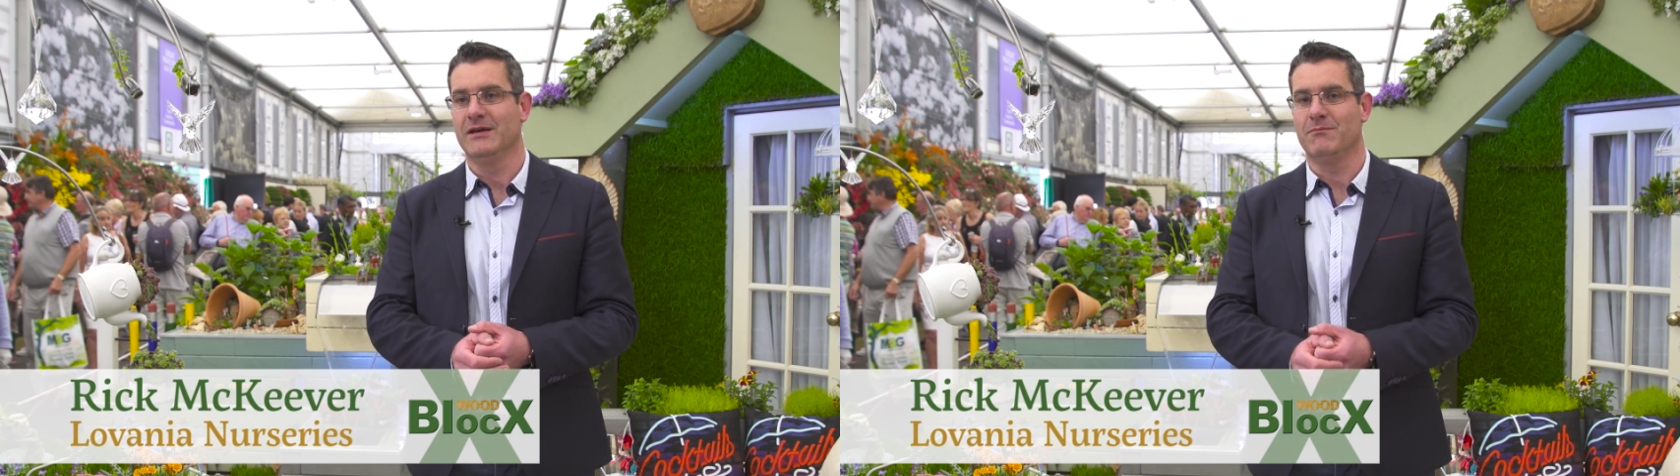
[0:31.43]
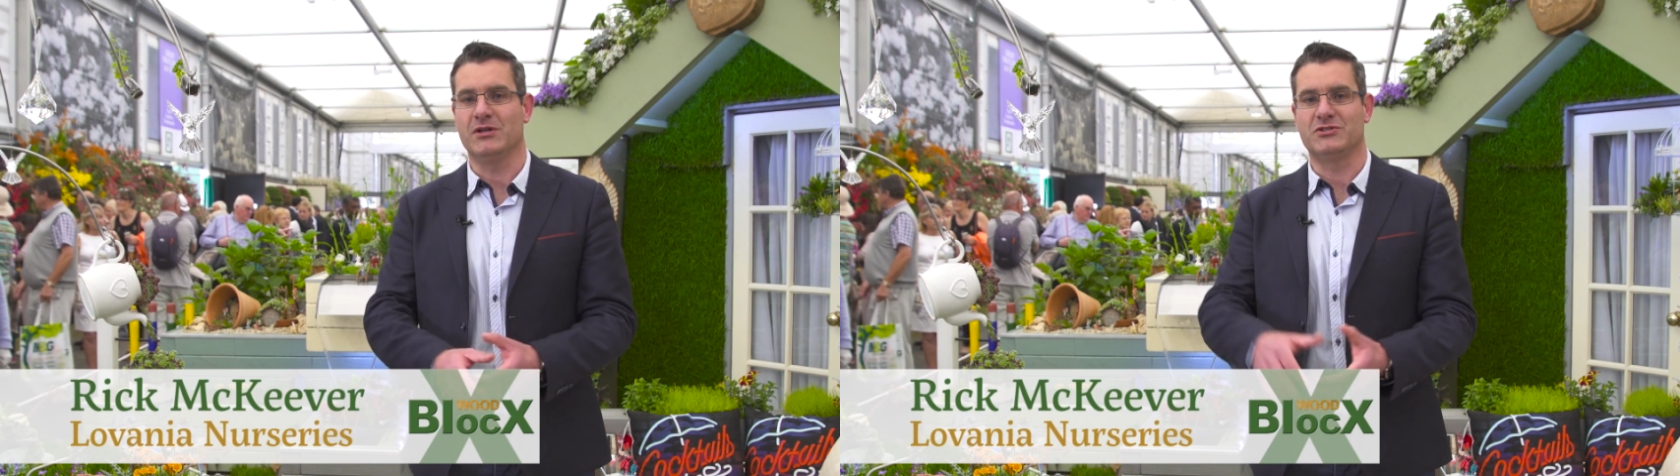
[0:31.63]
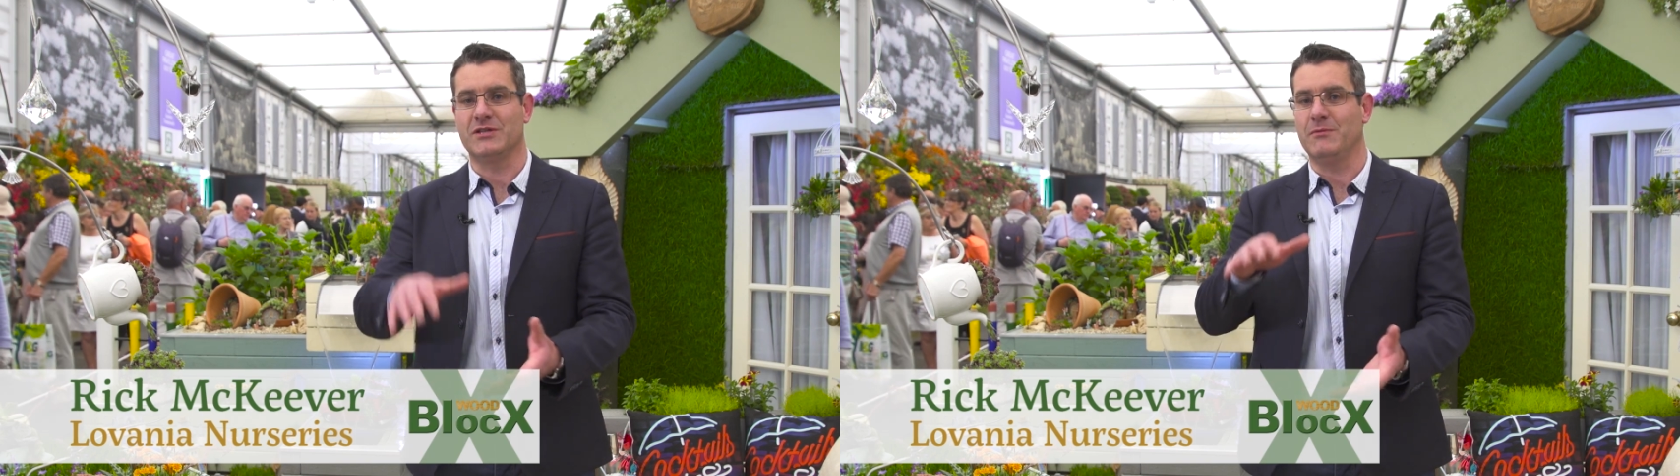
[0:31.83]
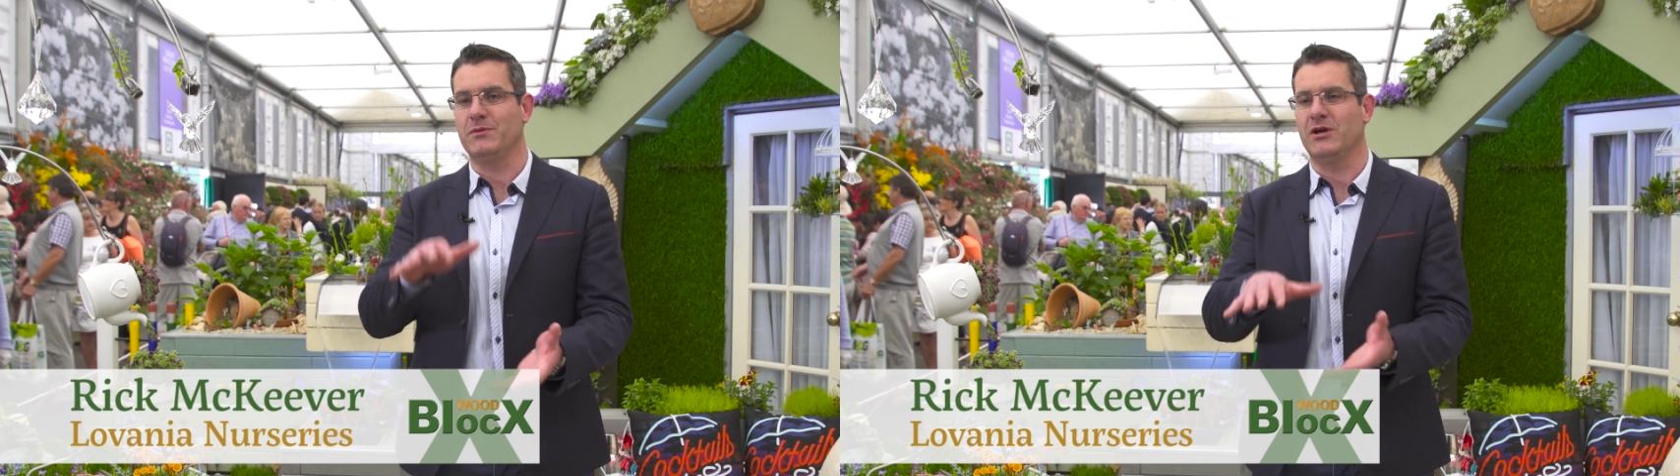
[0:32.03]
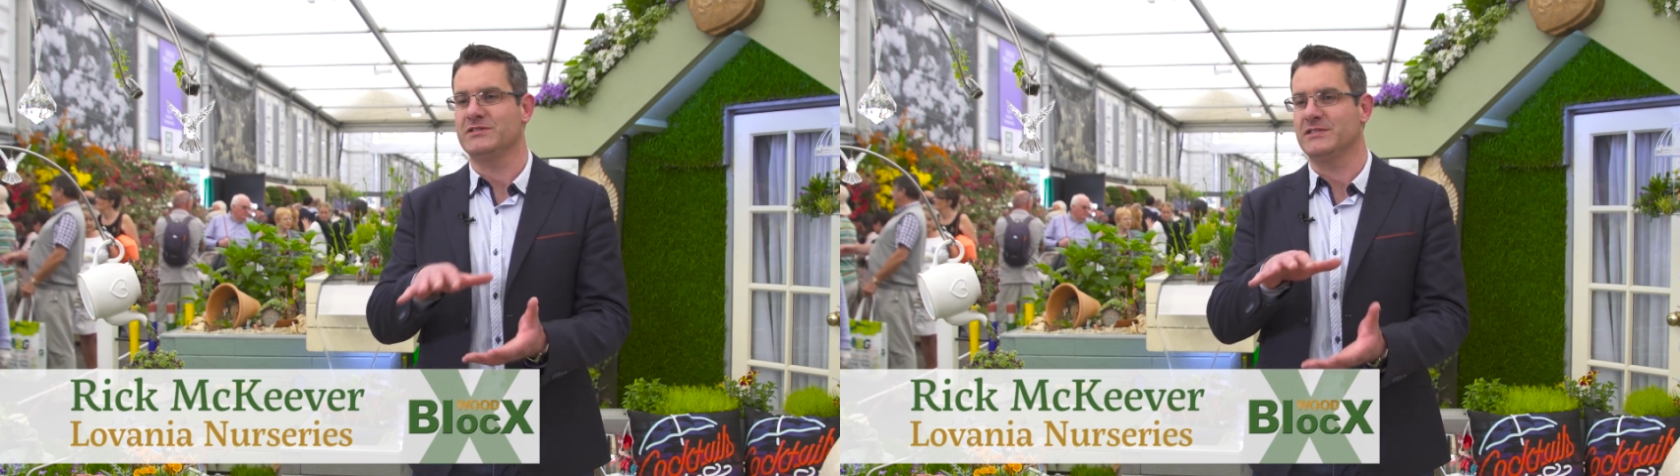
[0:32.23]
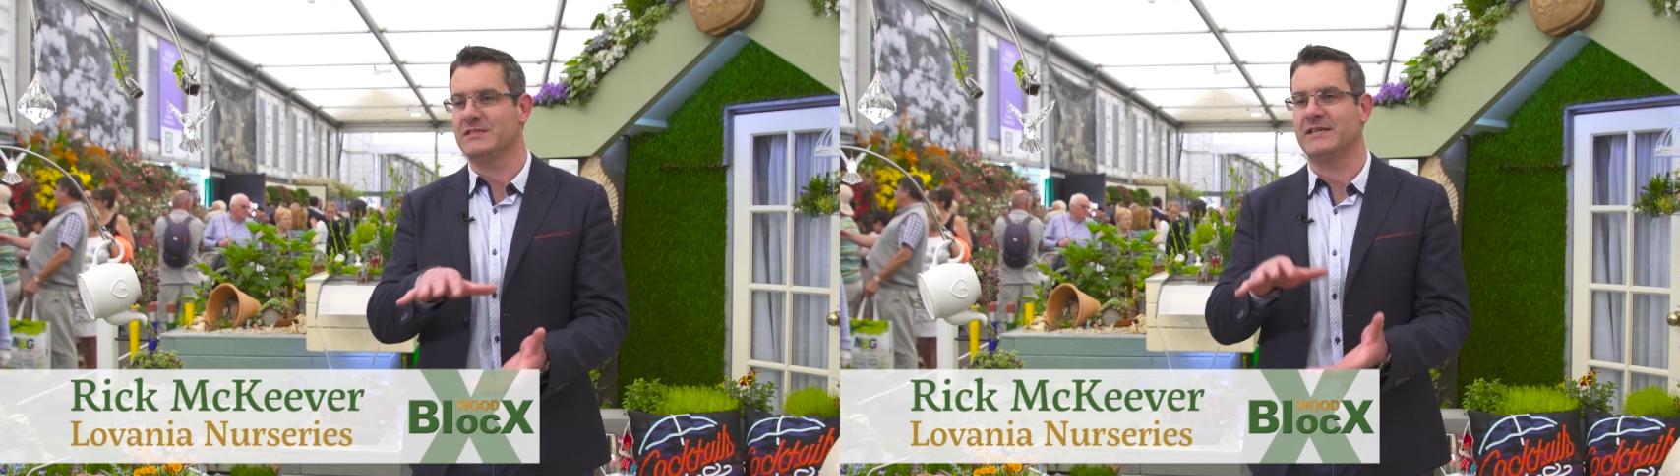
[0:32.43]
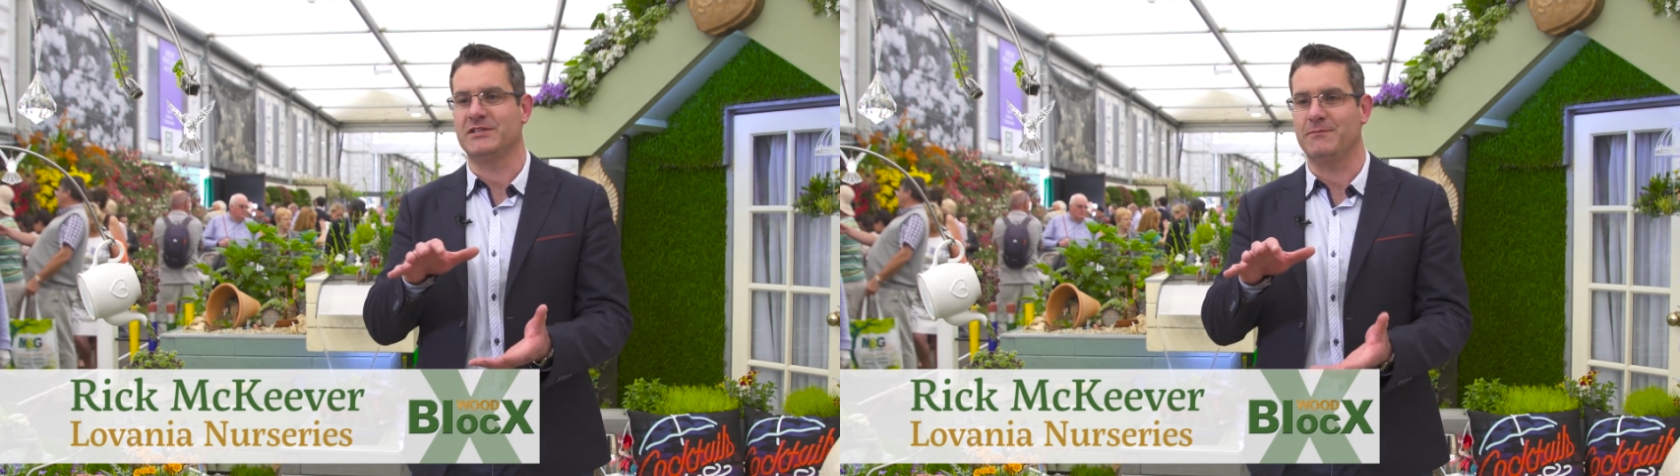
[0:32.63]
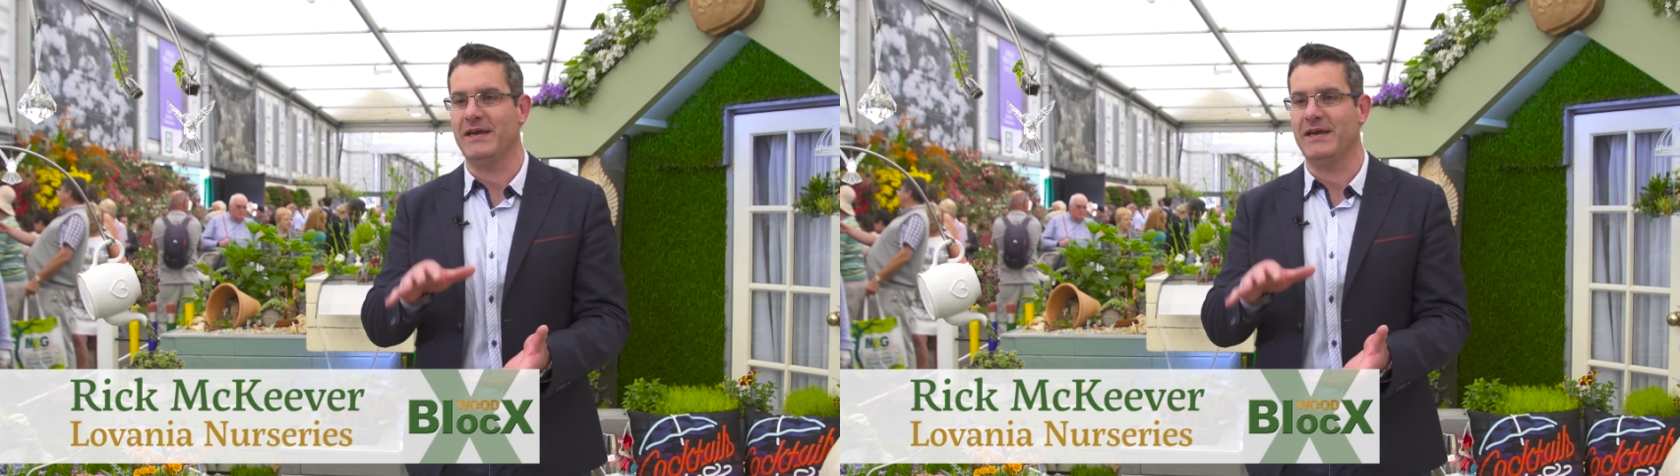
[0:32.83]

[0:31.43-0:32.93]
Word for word: modular blocks it's actually